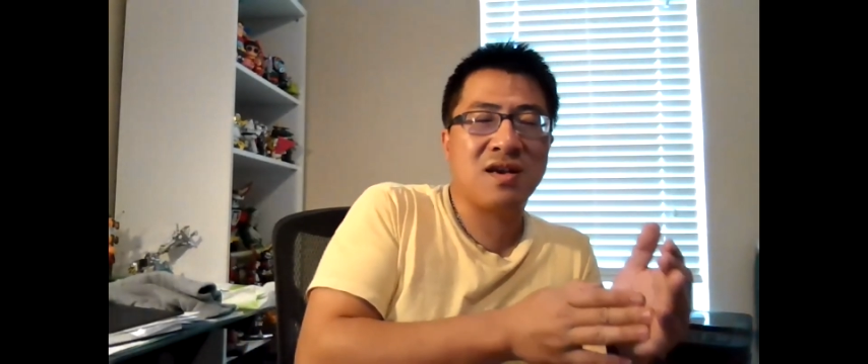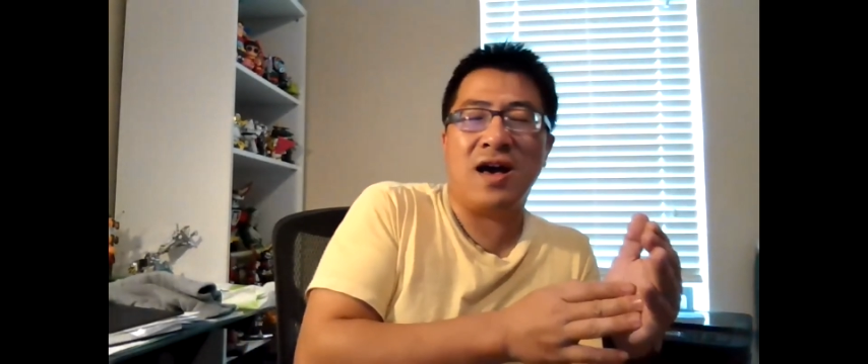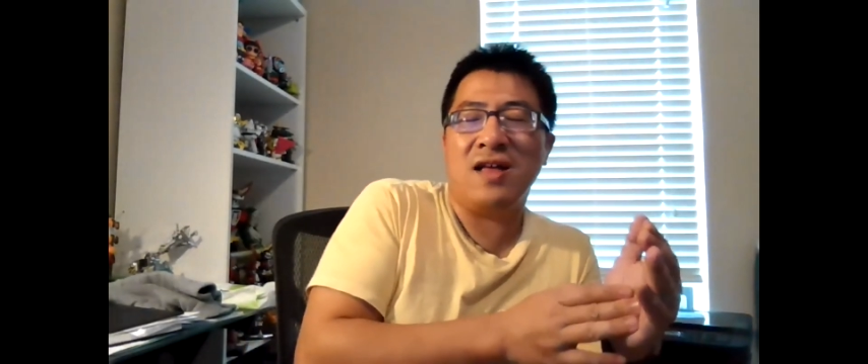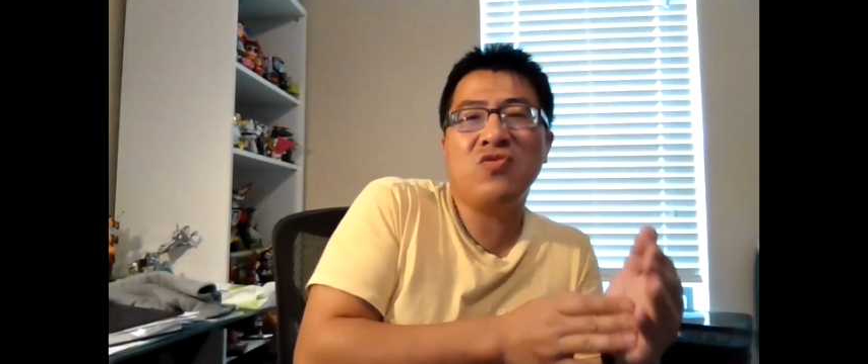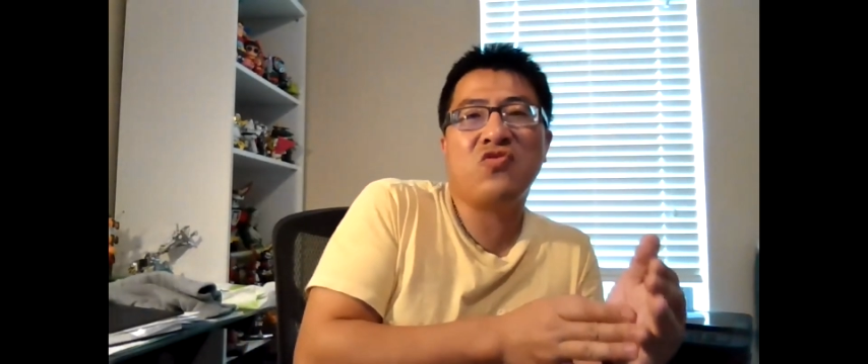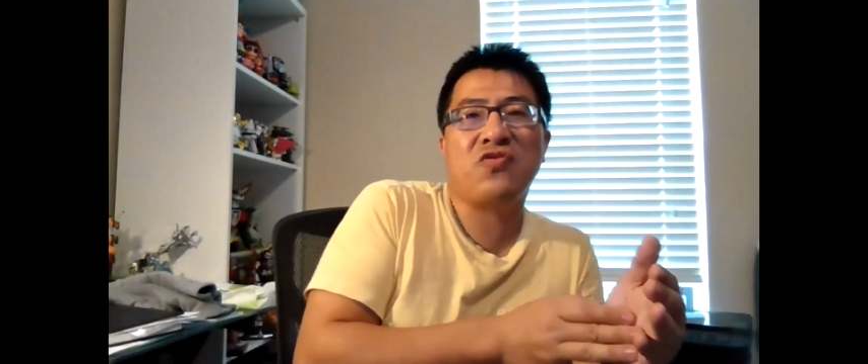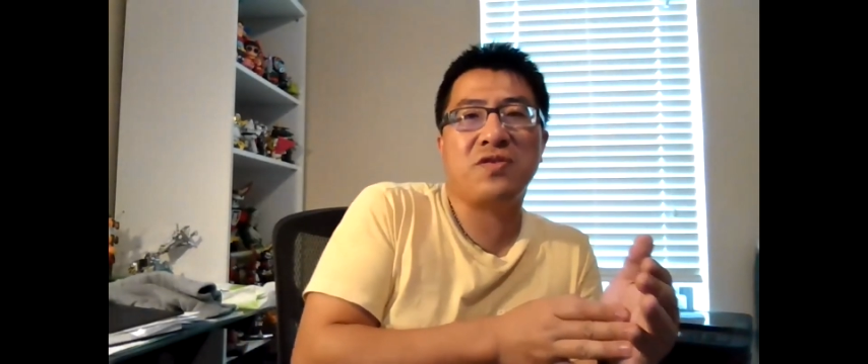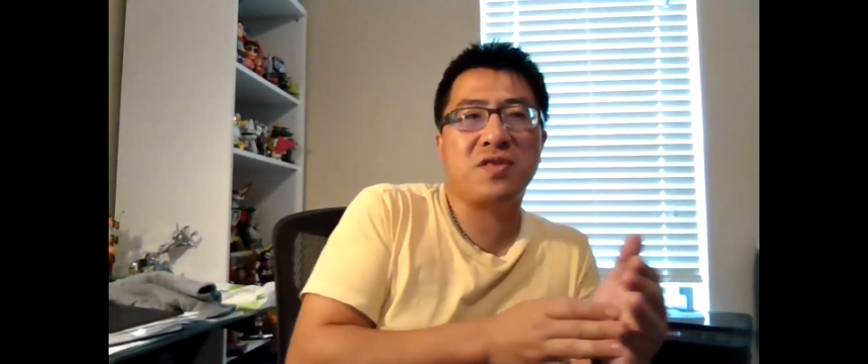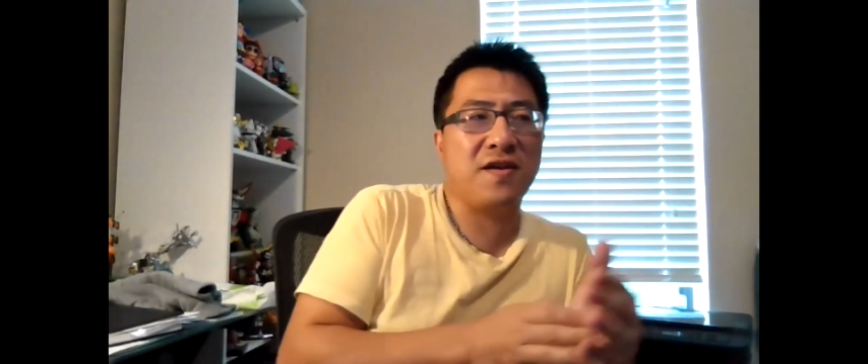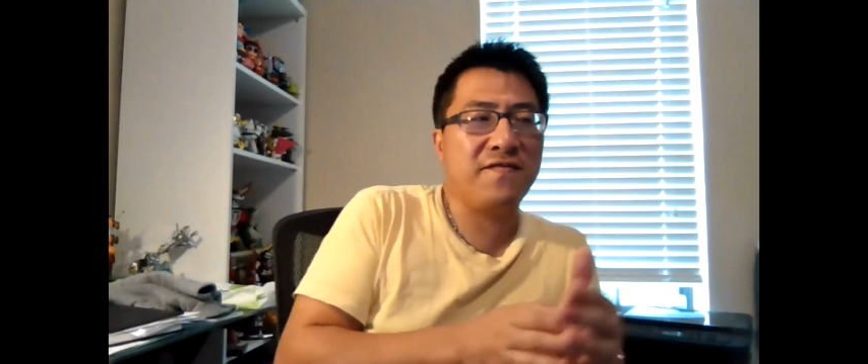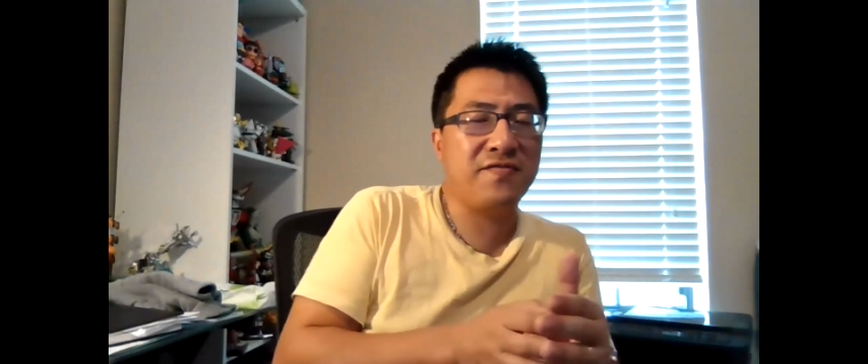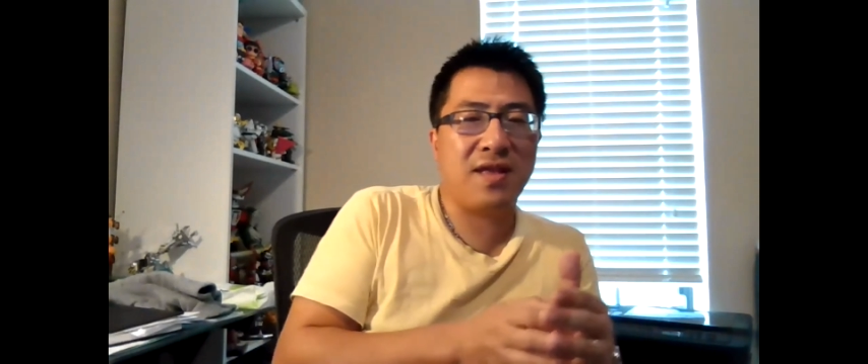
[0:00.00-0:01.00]

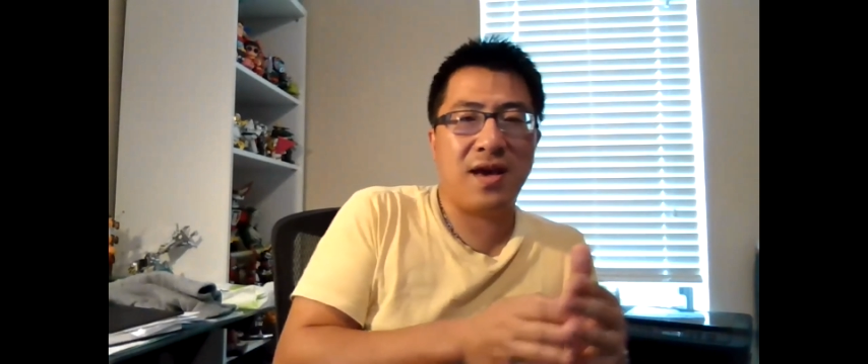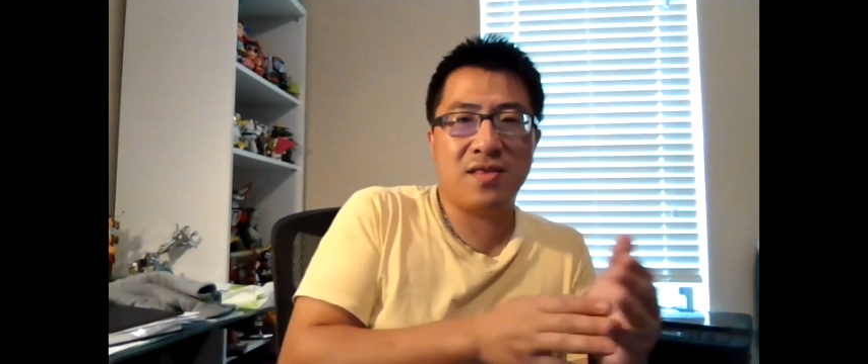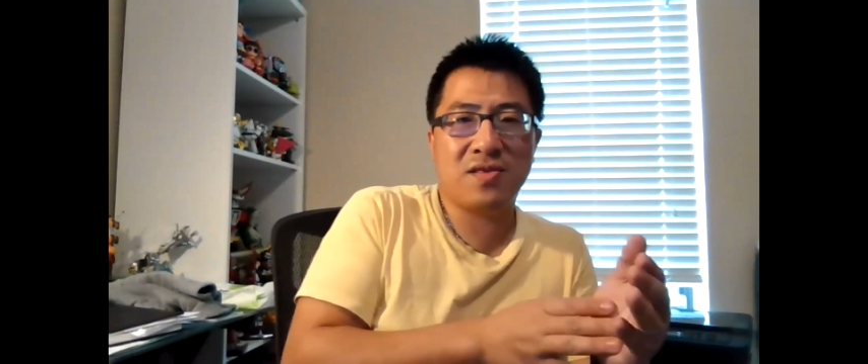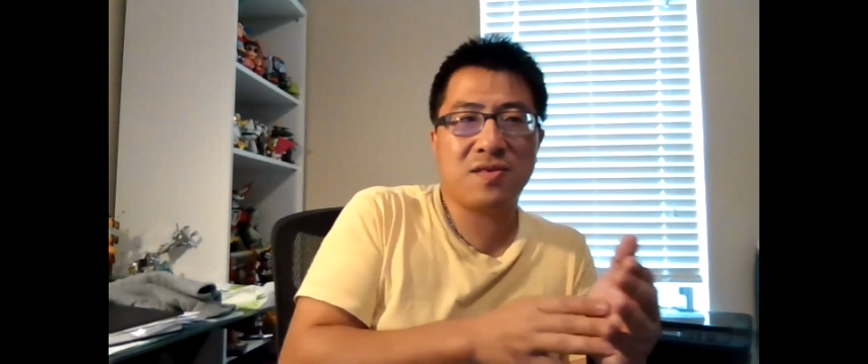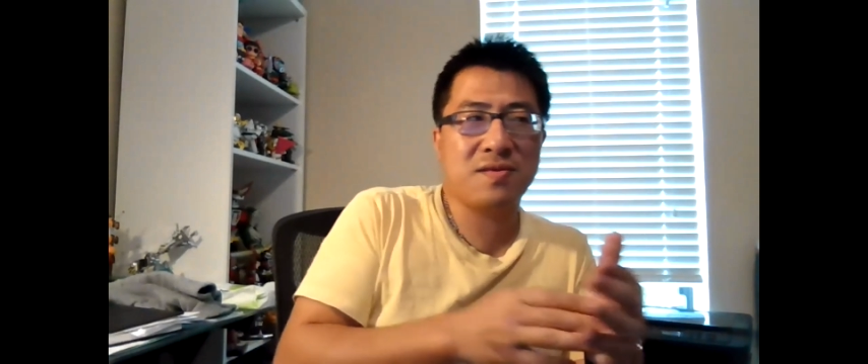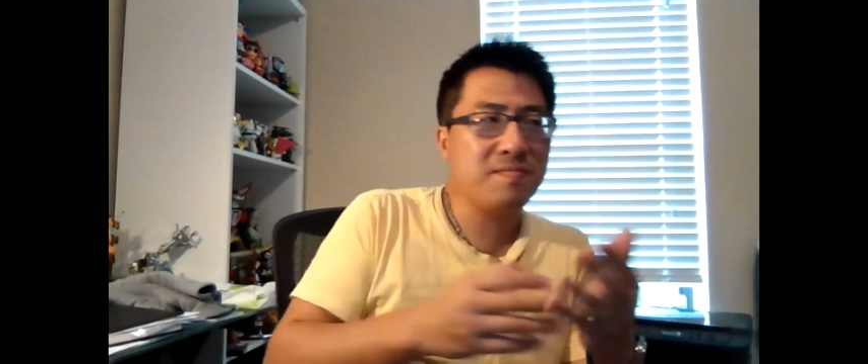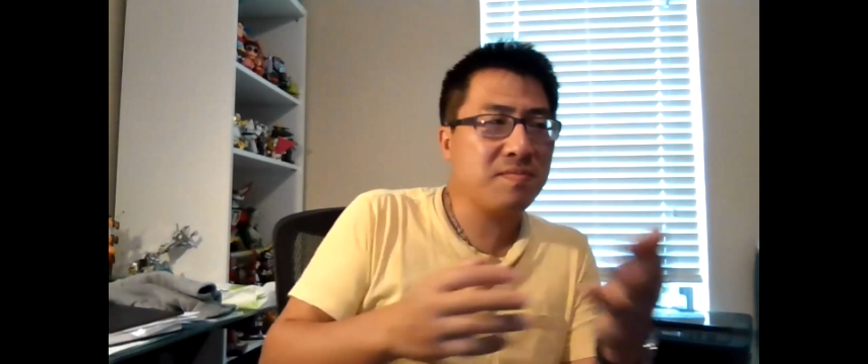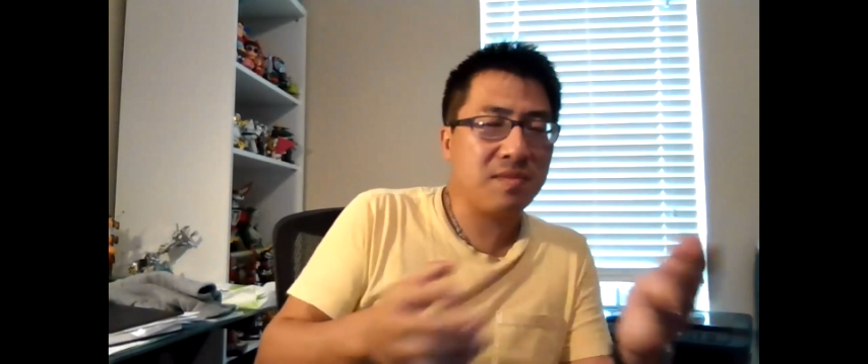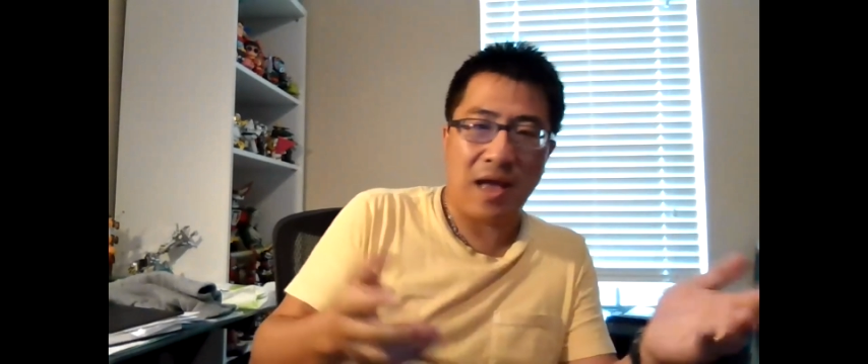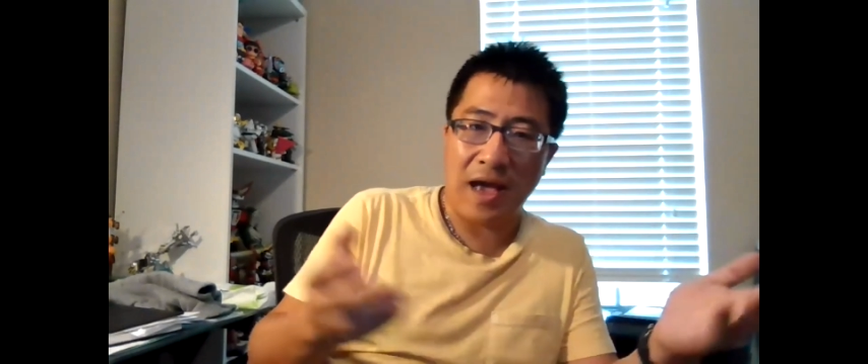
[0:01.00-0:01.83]
hundreds of nice